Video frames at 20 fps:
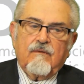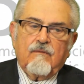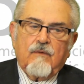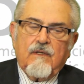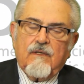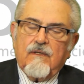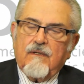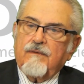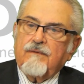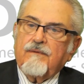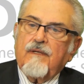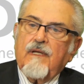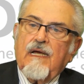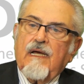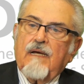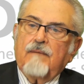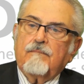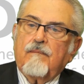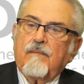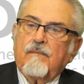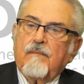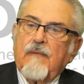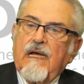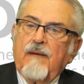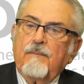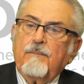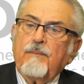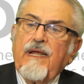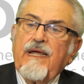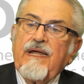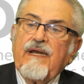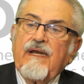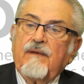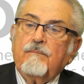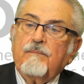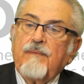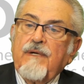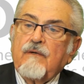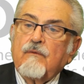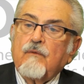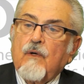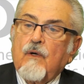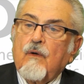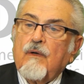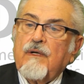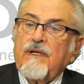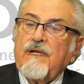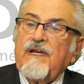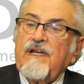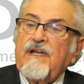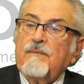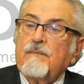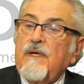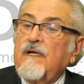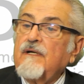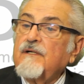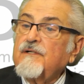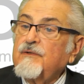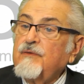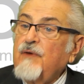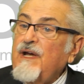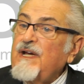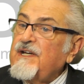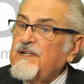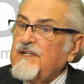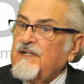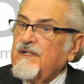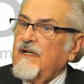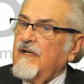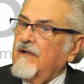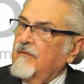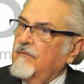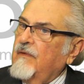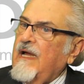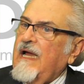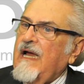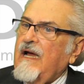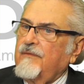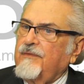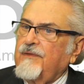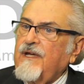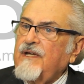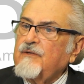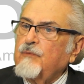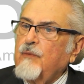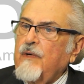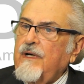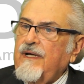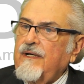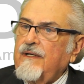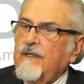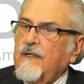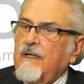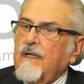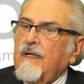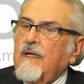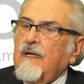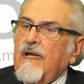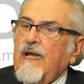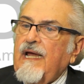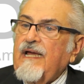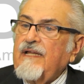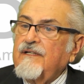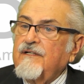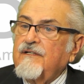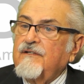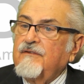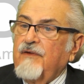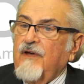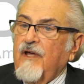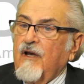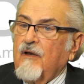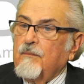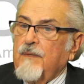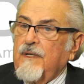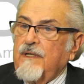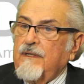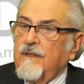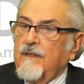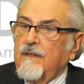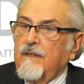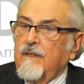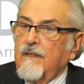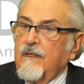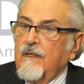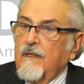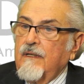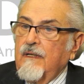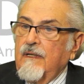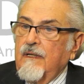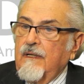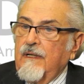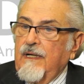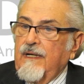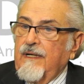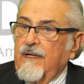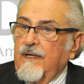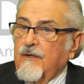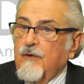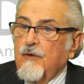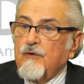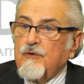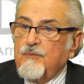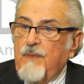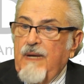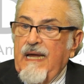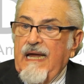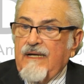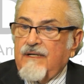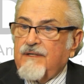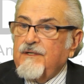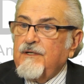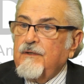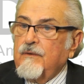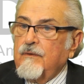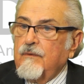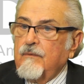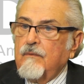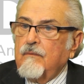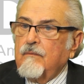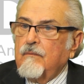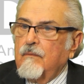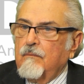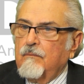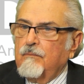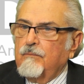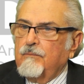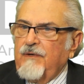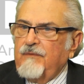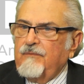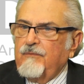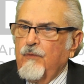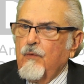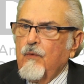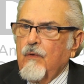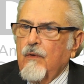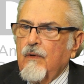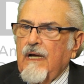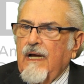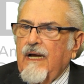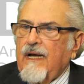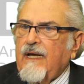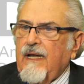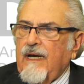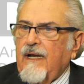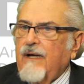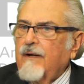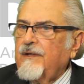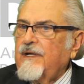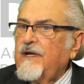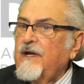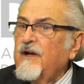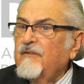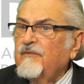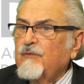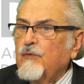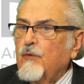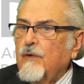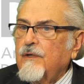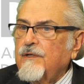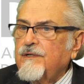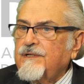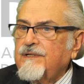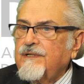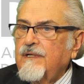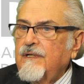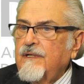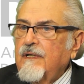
Well, I played a big role in the administration of how things went and the development, and it goes back to before I got out of the Air Force.